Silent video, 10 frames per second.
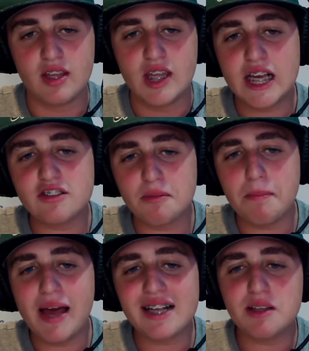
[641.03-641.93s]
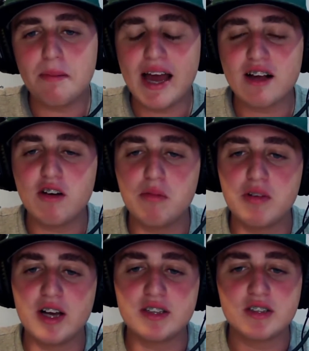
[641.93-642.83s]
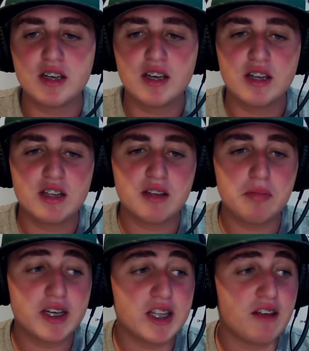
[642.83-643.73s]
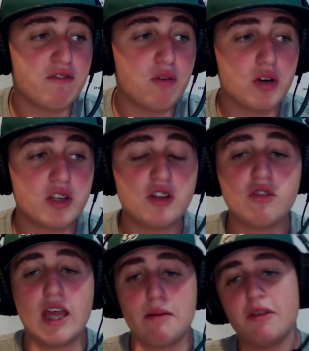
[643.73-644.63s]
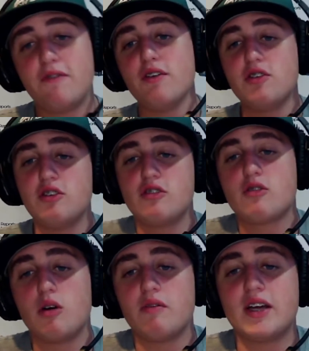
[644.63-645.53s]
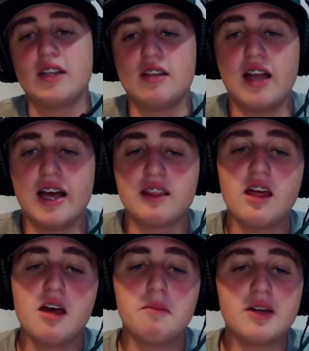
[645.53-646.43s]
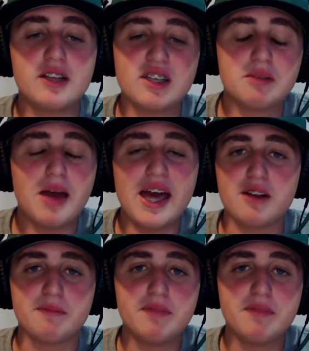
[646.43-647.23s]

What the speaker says: He gives up back-to-back home runs to make it a 4-2 game. The Phillies do score a run in the 9th, but it doesn't matter.